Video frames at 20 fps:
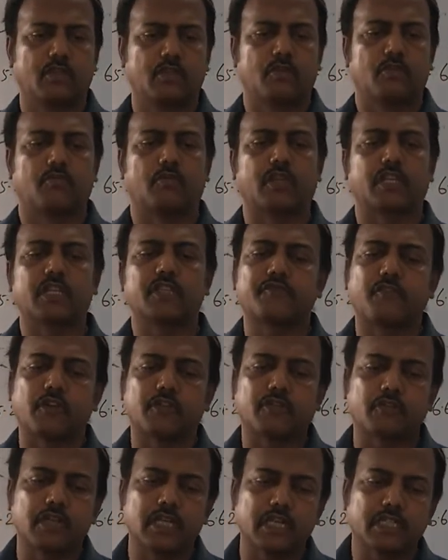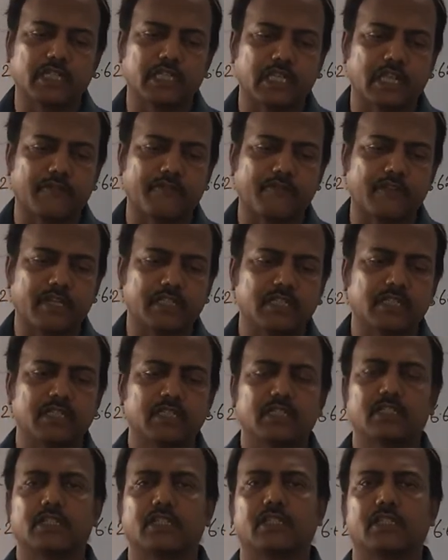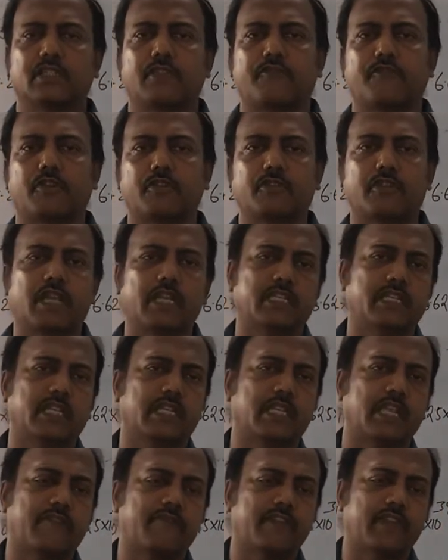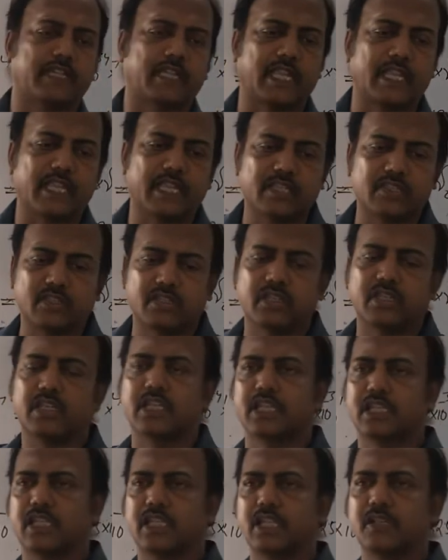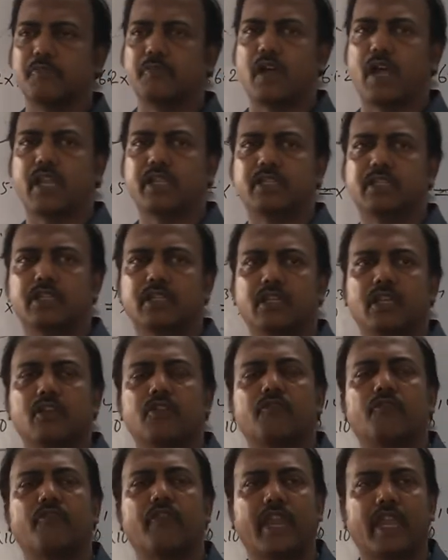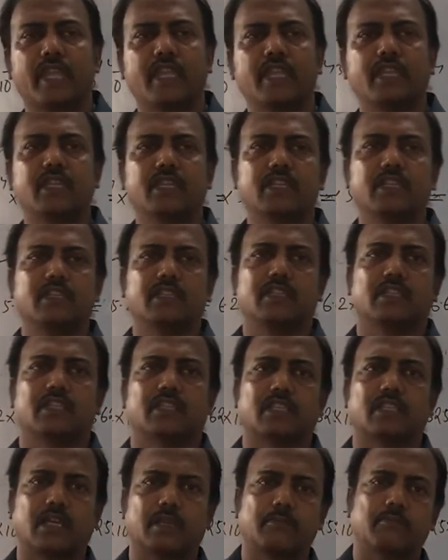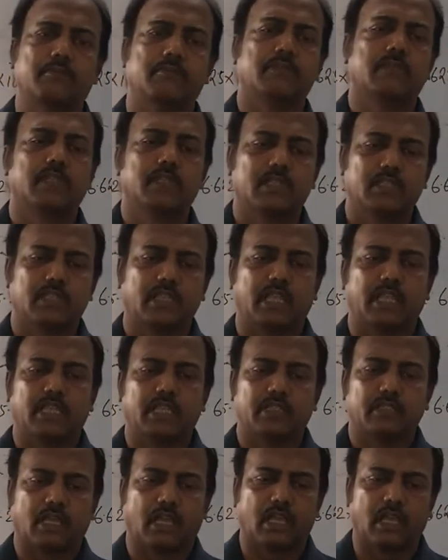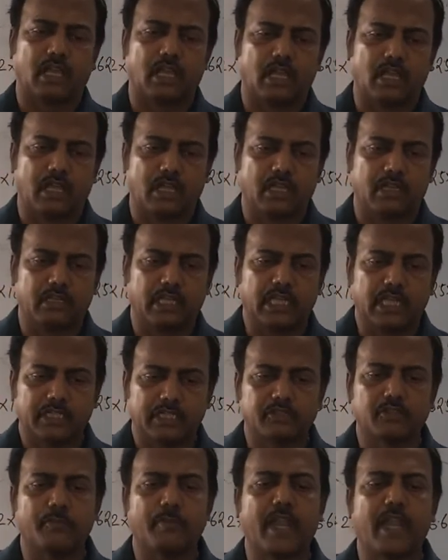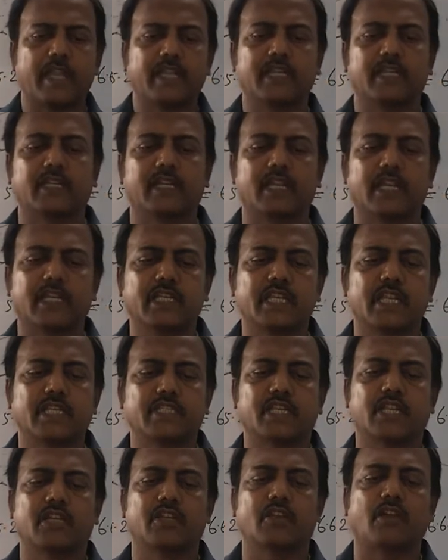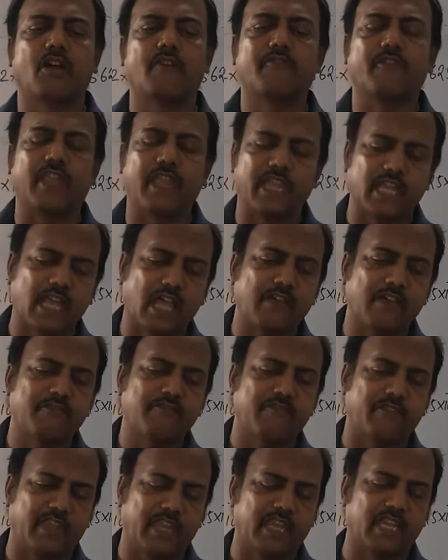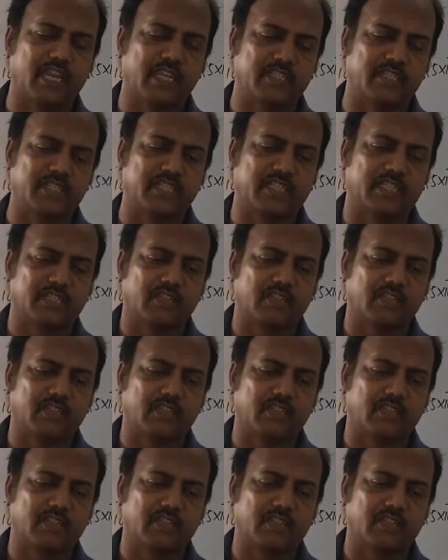What is photoelectric effect? The photoelectric effect is nothing but when some electromagnetic radiation of enough energy